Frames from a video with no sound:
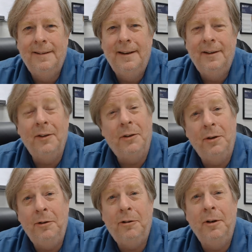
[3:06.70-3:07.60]
The
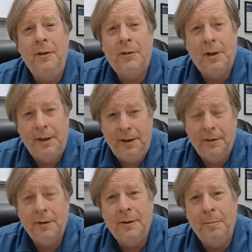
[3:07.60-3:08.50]
solution is
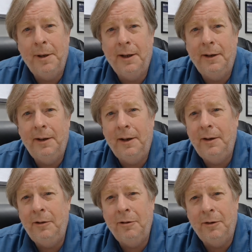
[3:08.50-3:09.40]
clear, compelling, and
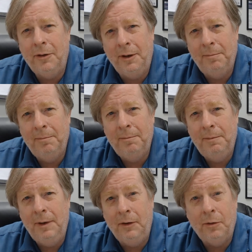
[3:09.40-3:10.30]
interesting.
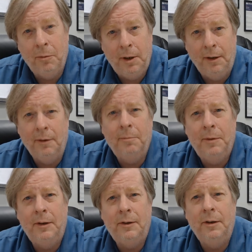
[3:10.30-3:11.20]
It's real.
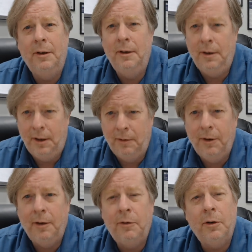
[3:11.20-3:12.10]
It's an
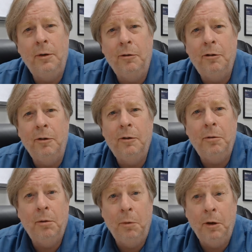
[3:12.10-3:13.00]
innovative solution
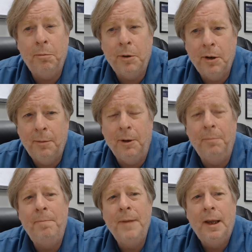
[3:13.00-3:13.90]
to a real
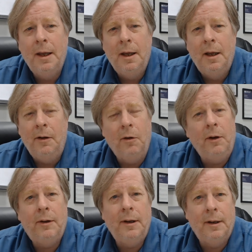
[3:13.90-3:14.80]
problem. The
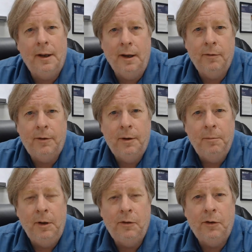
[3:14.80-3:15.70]
only thing left
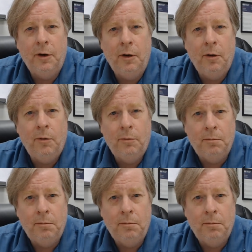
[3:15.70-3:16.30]
is to know